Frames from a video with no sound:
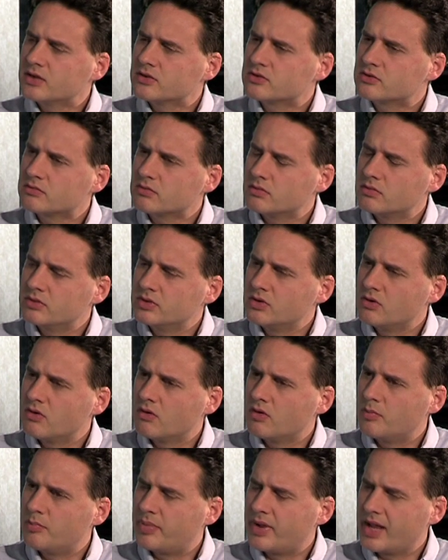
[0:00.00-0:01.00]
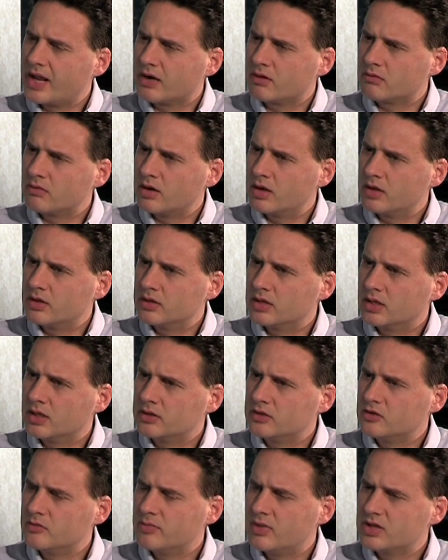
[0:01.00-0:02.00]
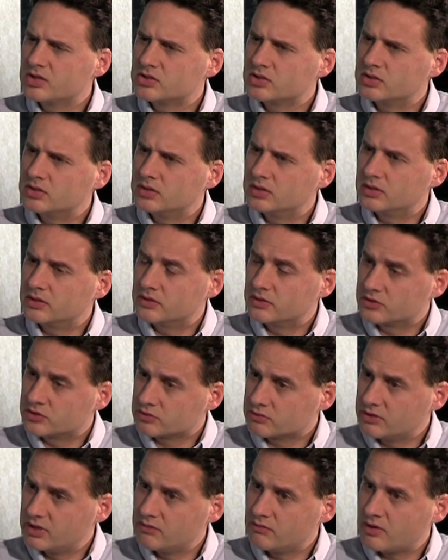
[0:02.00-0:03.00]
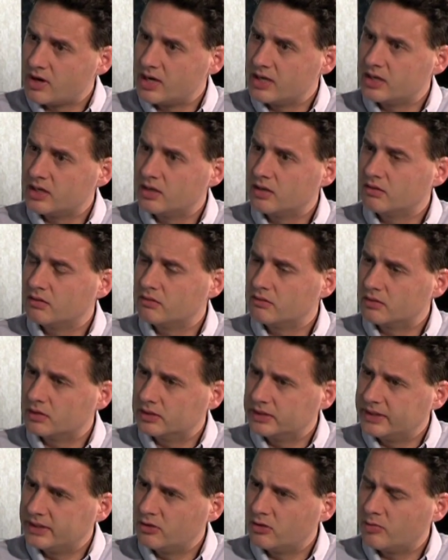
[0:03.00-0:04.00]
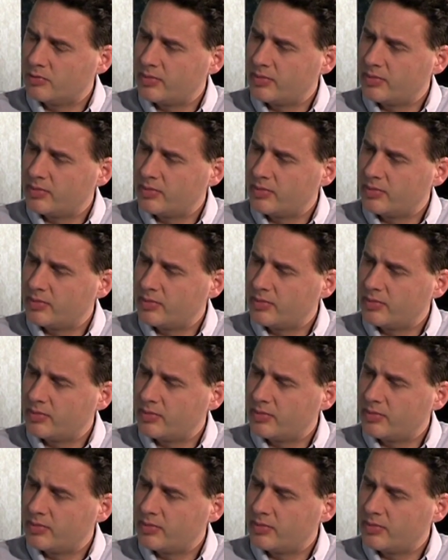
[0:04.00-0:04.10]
us through your background. You mentioned the screenwriting, the legal